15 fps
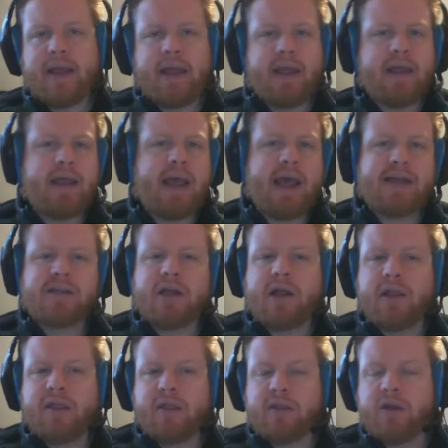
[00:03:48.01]
it has
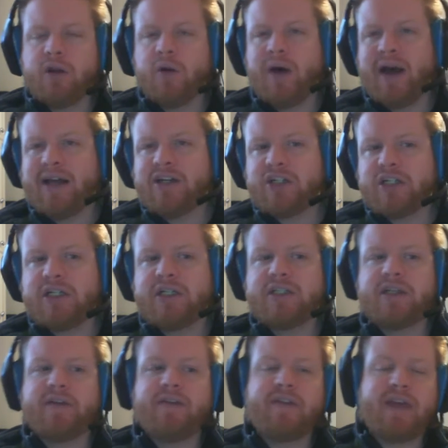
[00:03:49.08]
hundreds
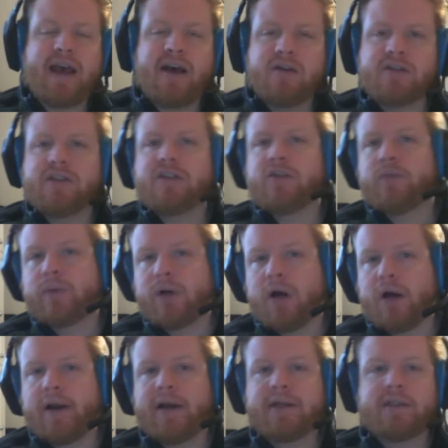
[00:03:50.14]
of thousands of
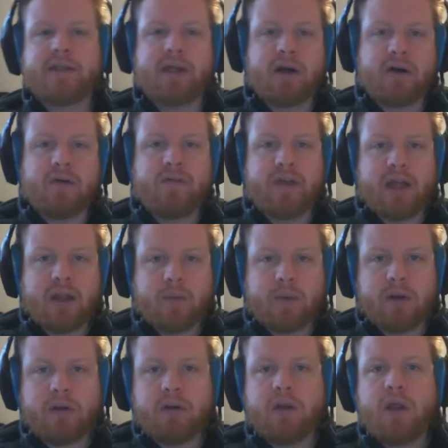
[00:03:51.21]
products that are
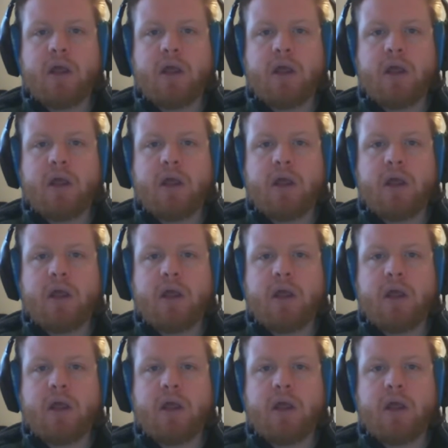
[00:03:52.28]
available